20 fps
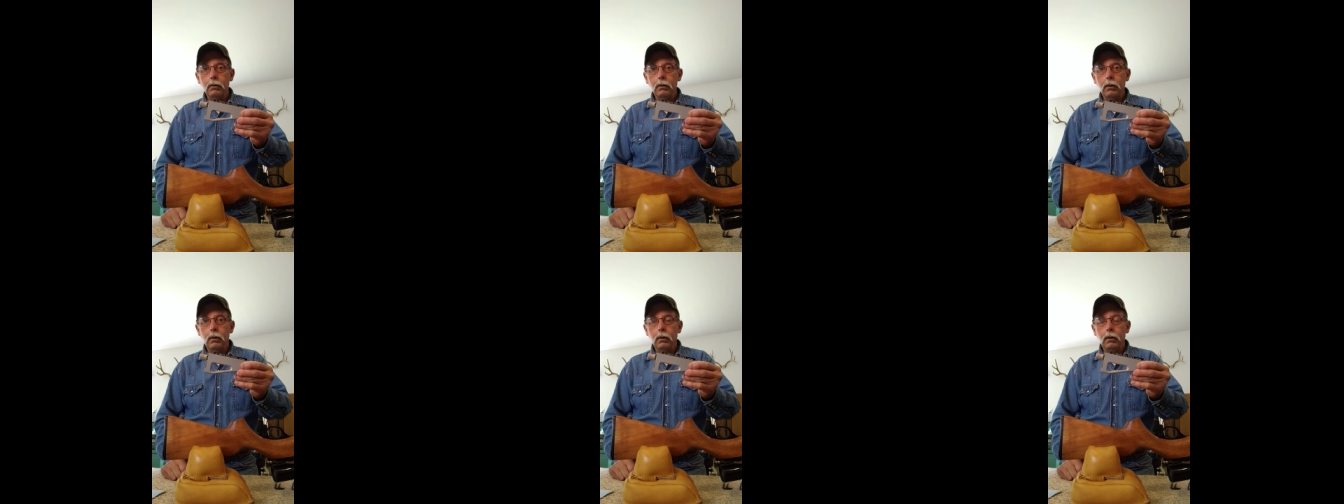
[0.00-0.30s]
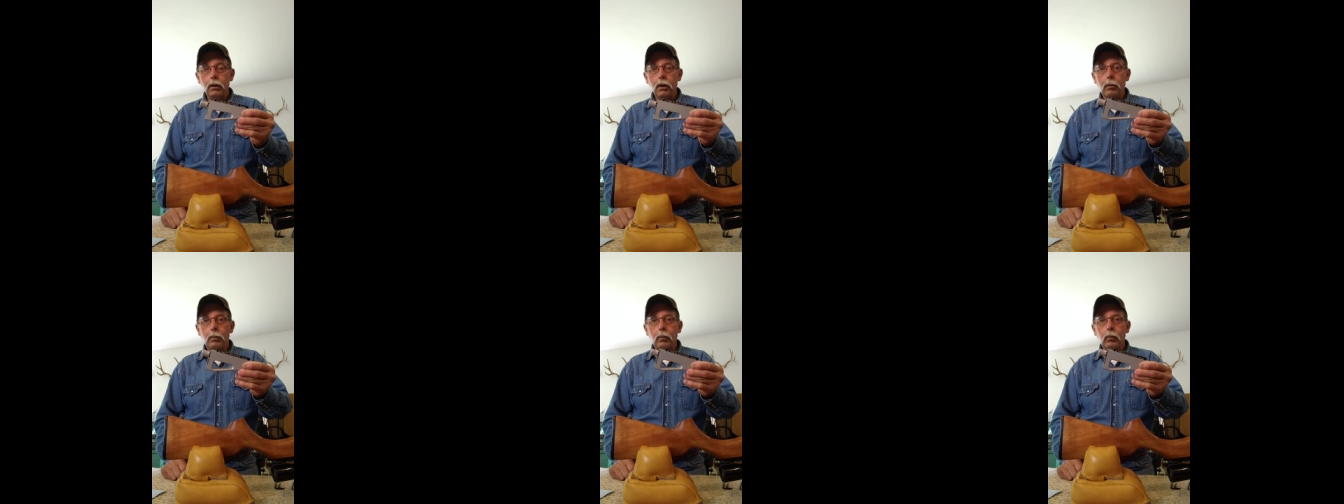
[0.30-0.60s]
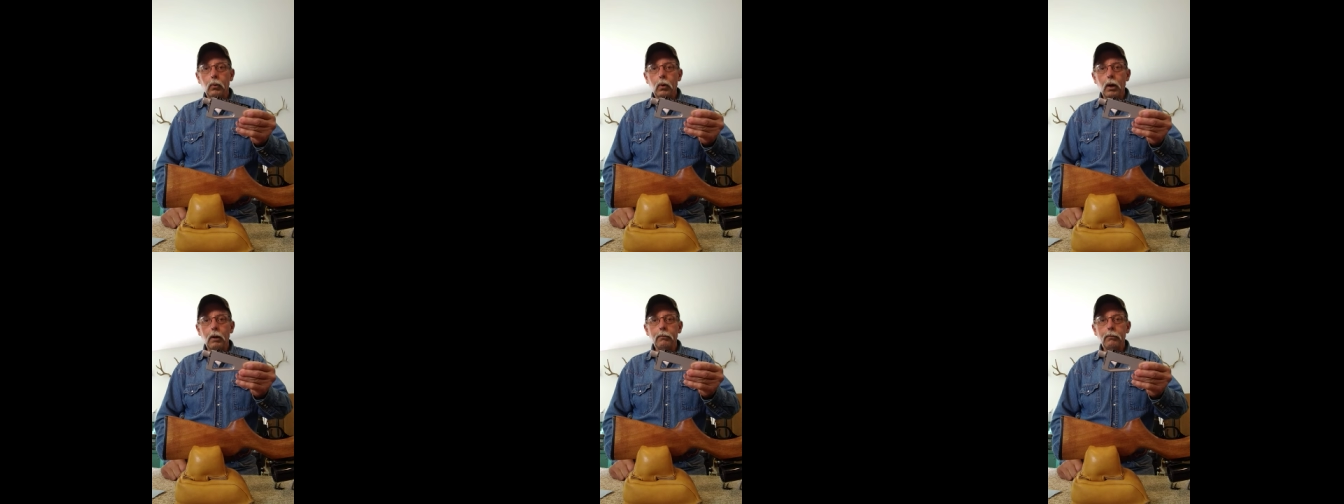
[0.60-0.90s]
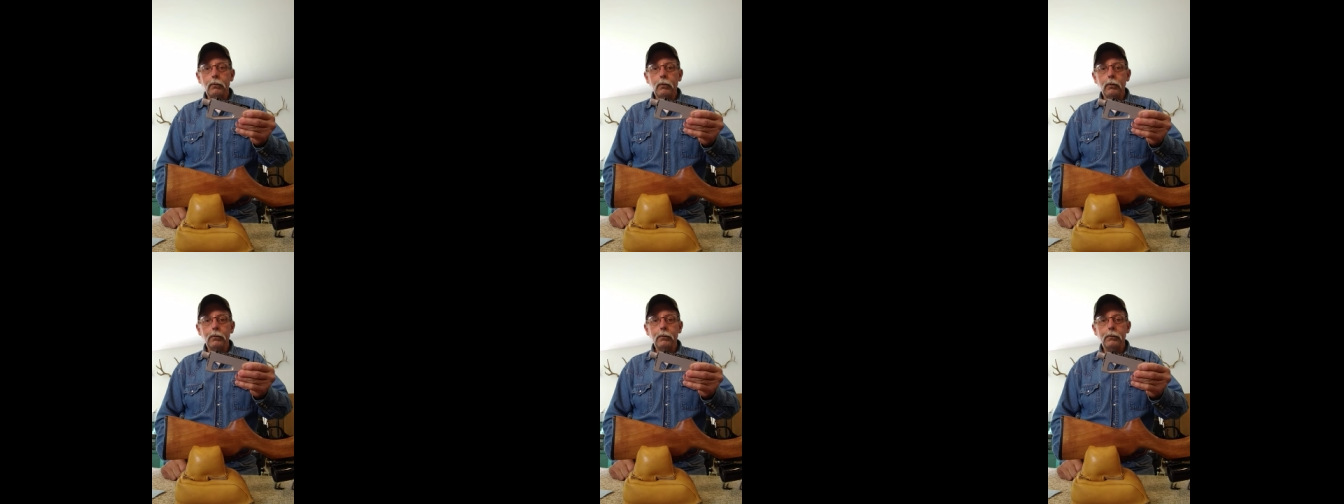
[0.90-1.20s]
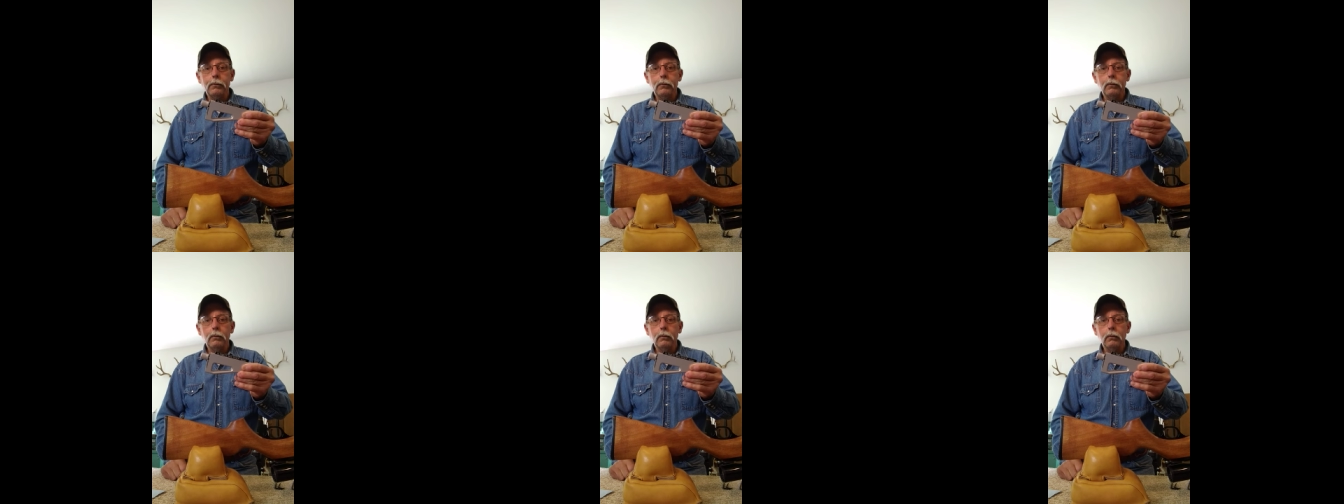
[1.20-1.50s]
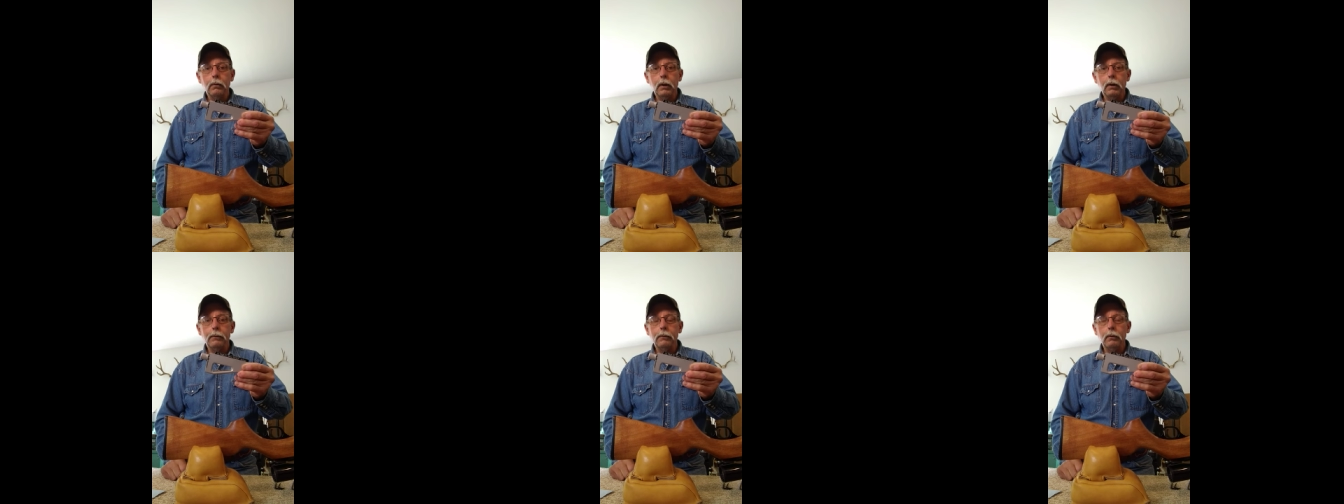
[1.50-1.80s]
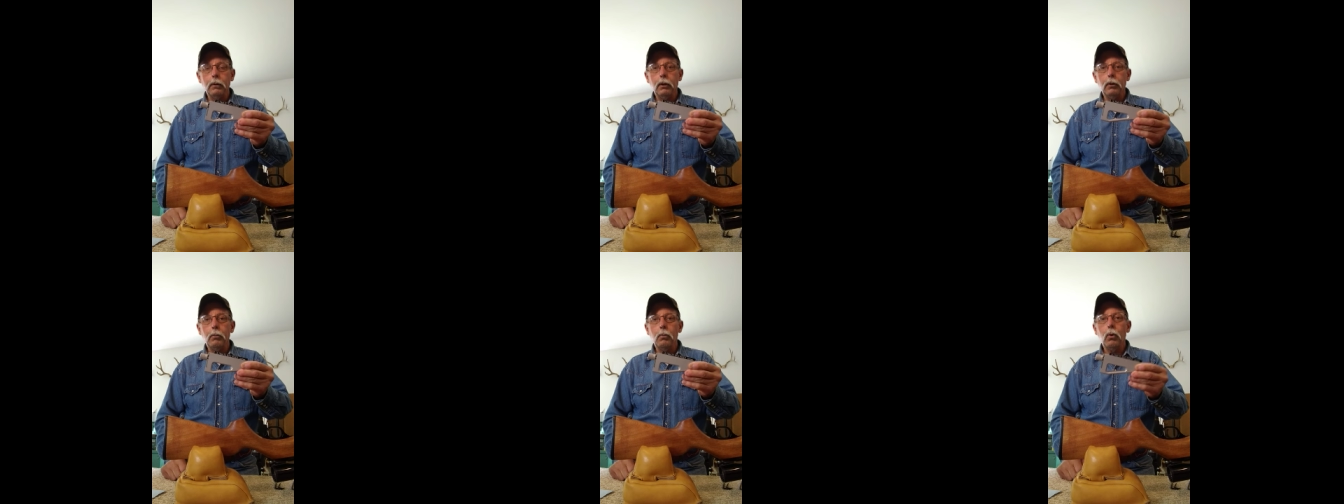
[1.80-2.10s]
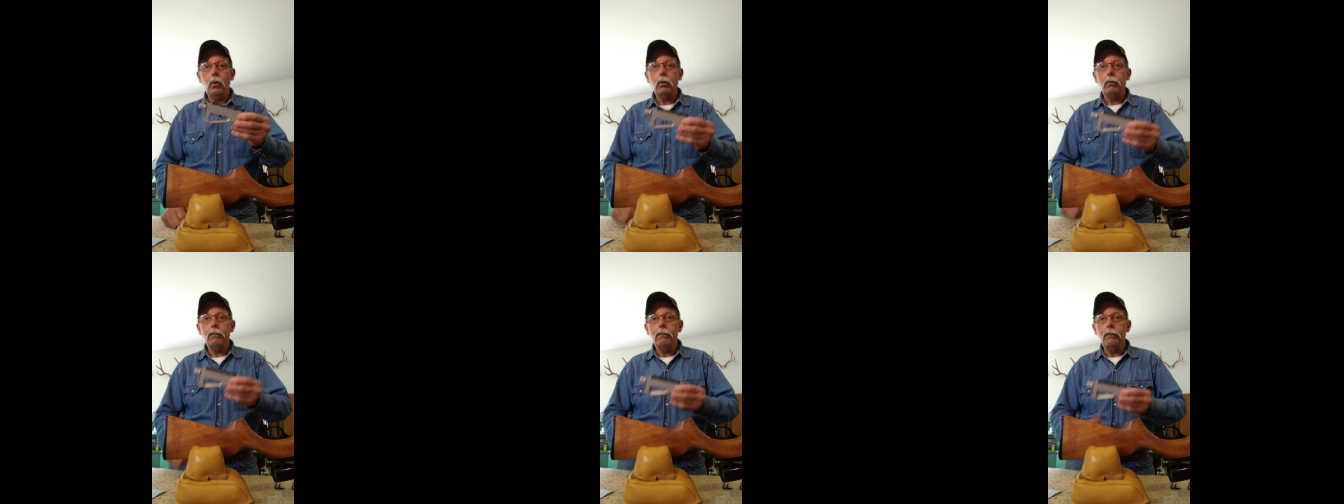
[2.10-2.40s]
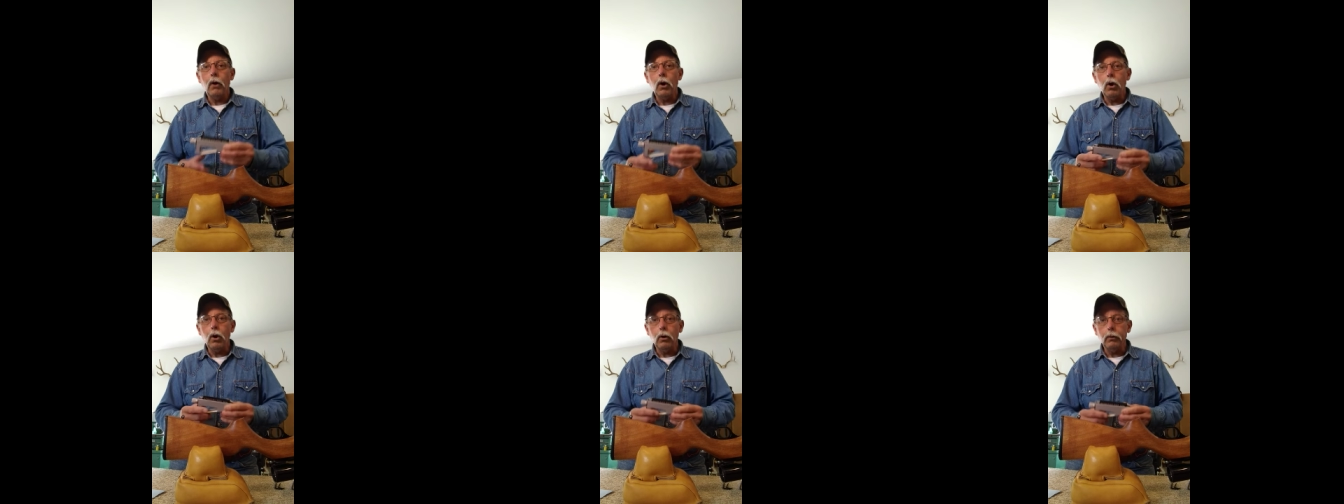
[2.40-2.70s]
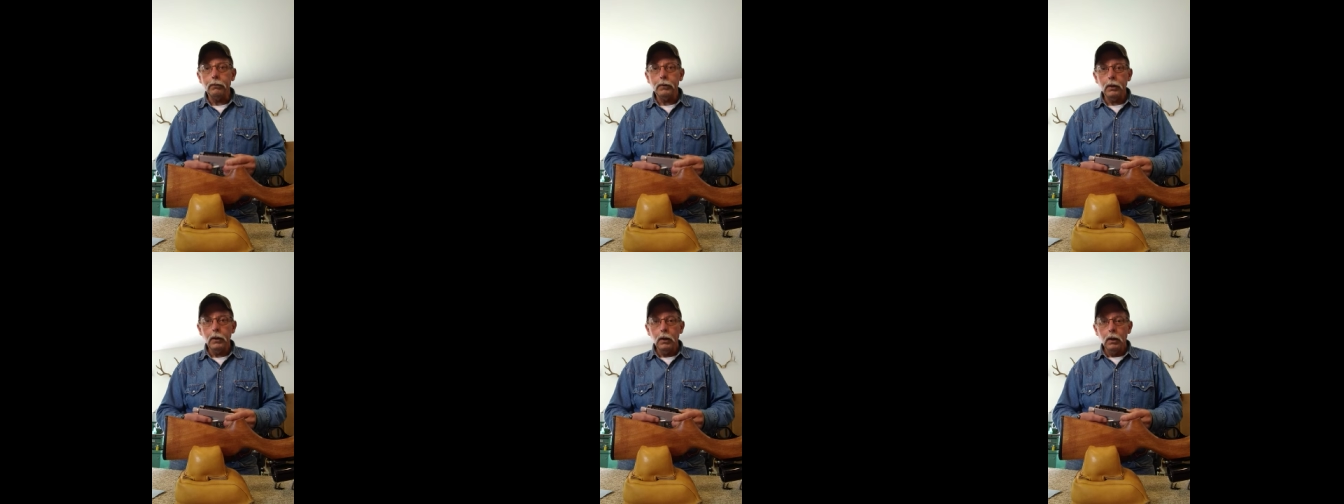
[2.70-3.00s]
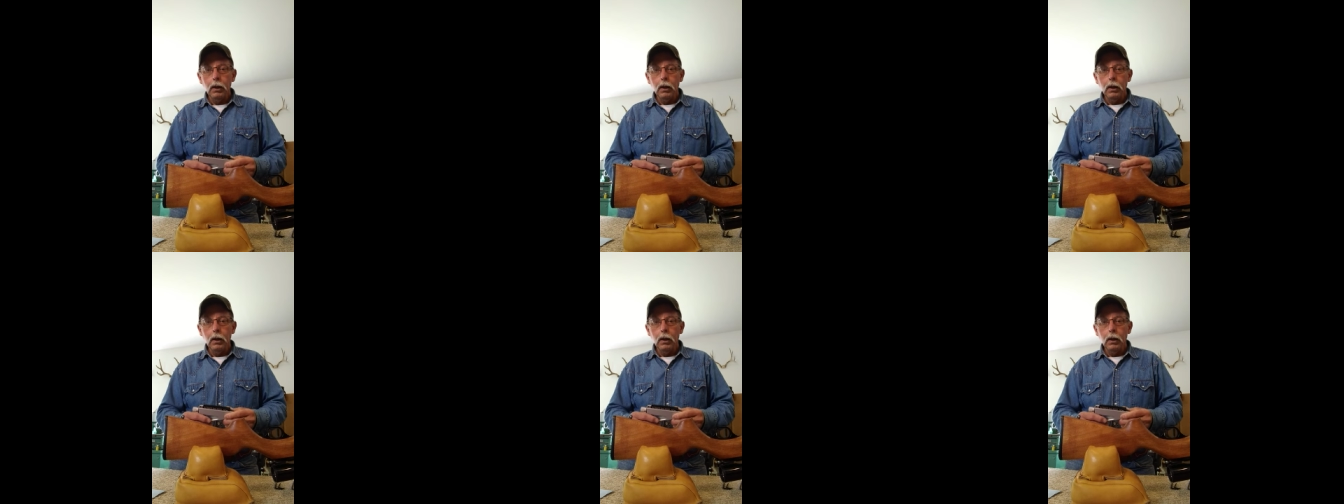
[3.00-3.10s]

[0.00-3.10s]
on a couple rifles that's a little more involved.